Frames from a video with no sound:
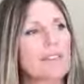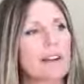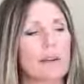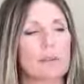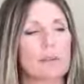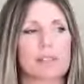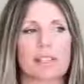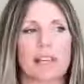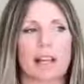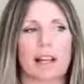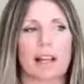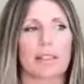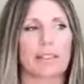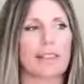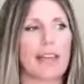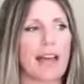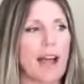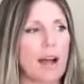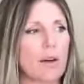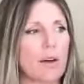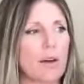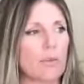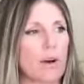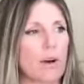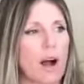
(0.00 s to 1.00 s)
And I was like,
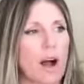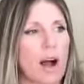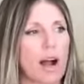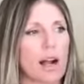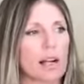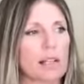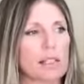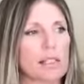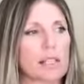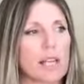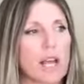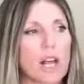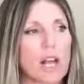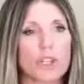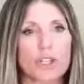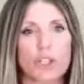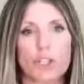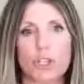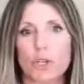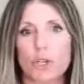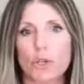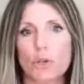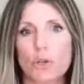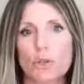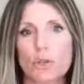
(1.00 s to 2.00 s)
that rocks.
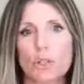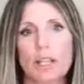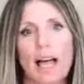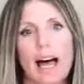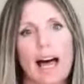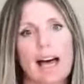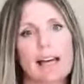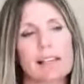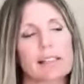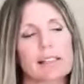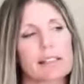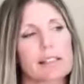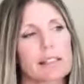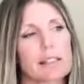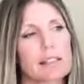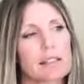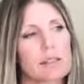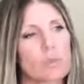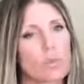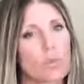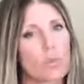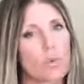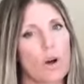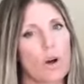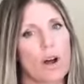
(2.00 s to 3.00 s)
Two
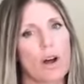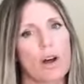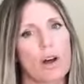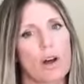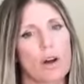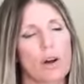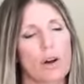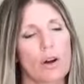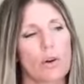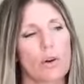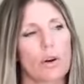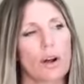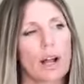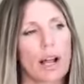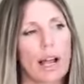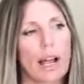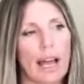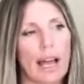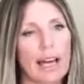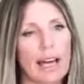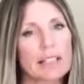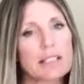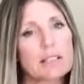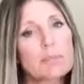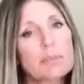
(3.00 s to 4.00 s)
glasses. Whoa.
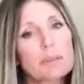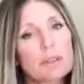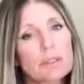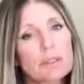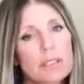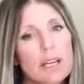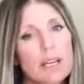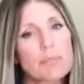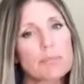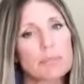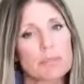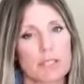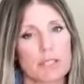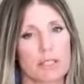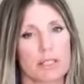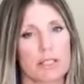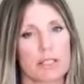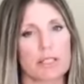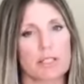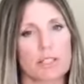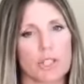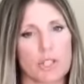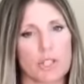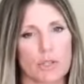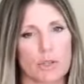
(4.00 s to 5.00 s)
Had to build up to
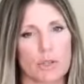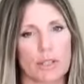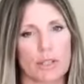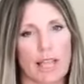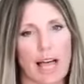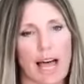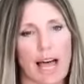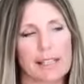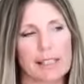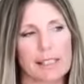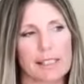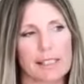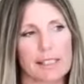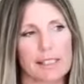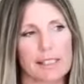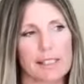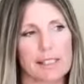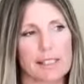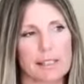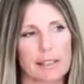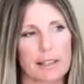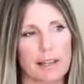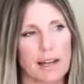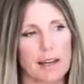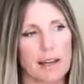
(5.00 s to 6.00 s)
the two
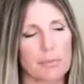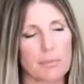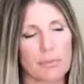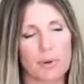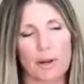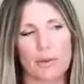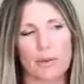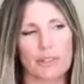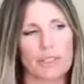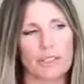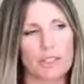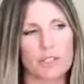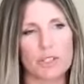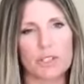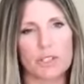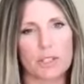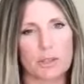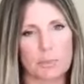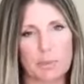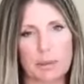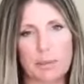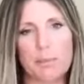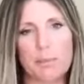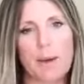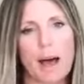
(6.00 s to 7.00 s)
glasses. It probably just
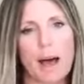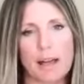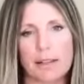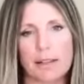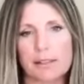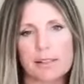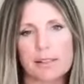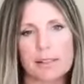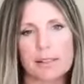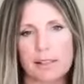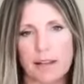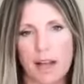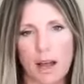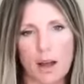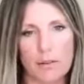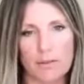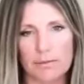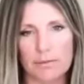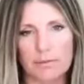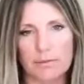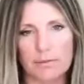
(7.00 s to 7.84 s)
took me months, not